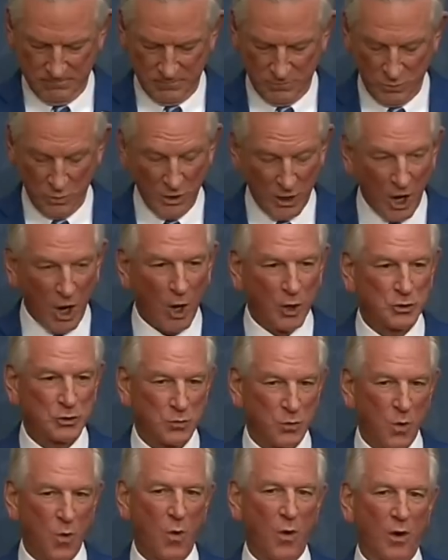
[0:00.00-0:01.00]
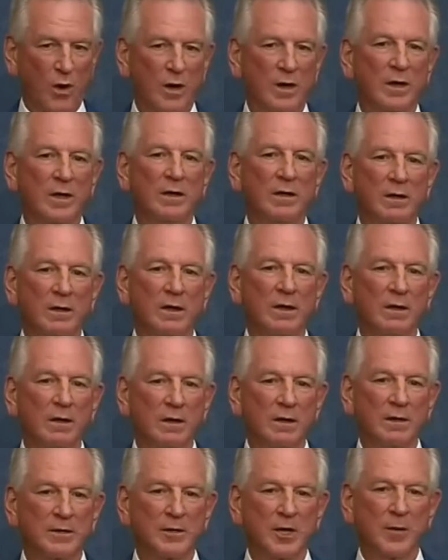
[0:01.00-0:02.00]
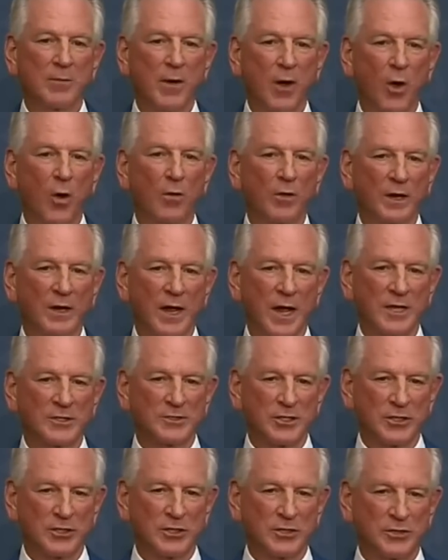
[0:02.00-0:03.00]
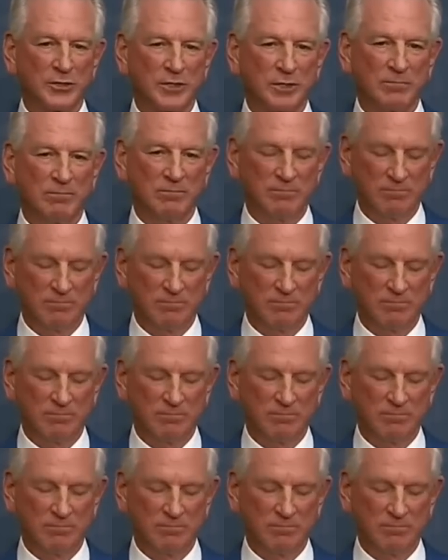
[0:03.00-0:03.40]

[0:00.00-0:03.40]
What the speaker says: We all swore to uphold the Constitution.